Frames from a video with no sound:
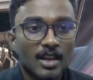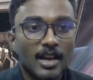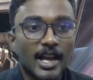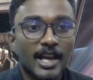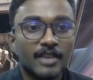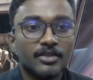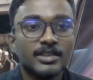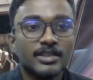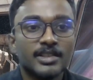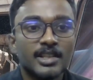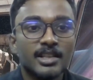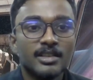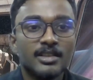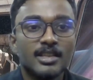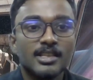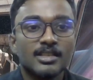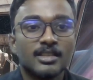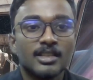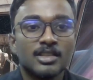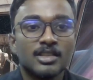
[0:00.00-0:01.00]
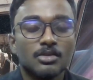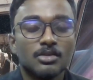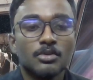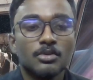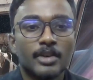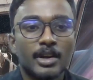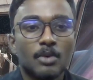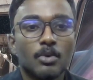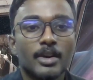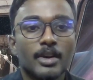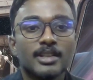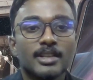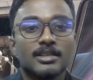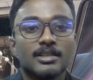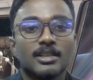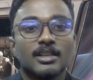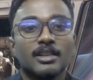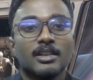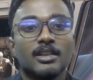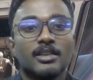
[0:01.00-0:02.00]
Addressing this issue requires
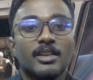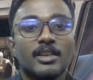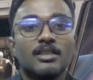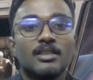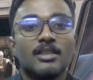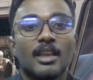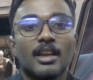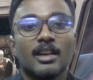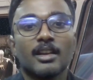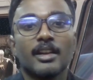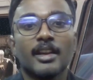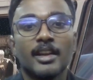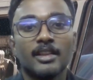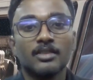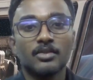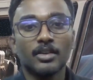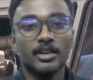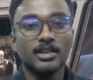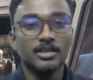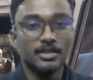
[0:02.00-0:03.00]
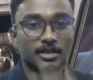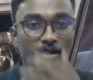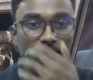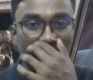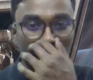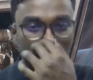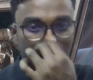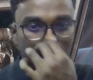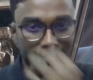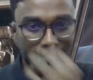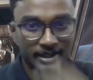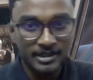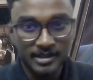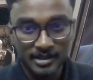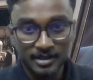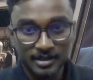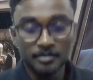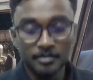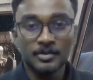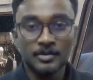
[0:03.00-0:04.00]
a rethink and traditional energy
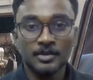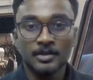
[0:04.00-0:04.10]
system.